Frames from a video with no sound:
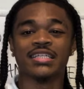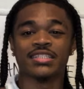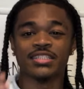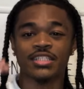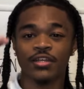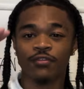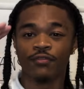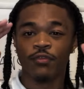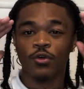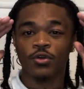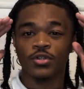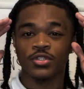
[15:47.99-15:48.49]
Stay
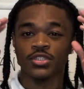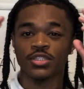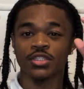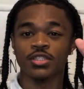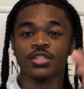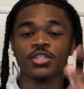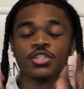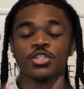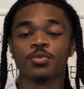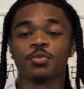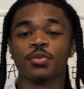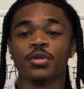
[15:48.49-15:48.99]
focused in
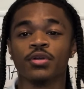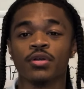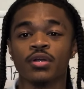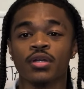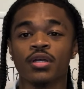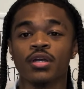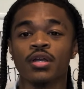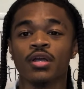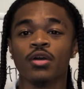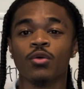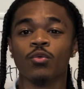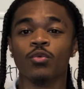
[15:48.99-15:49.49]
the
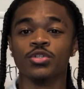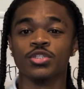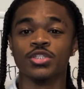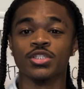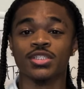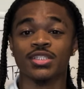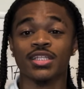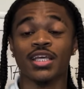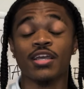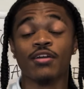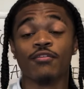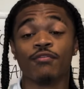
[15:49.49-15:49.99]
spirit, which is
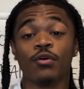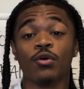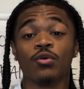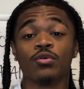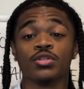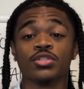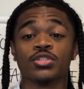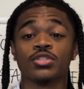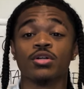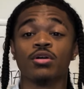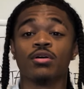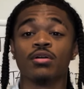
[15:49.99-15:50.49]
staying
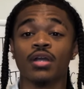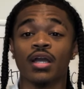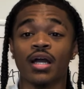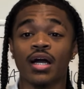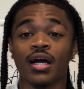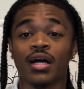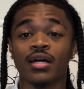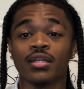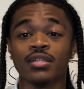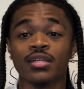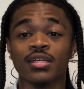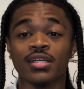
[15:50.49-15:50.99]
focused on
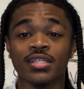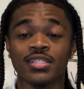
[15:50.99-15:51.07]
God.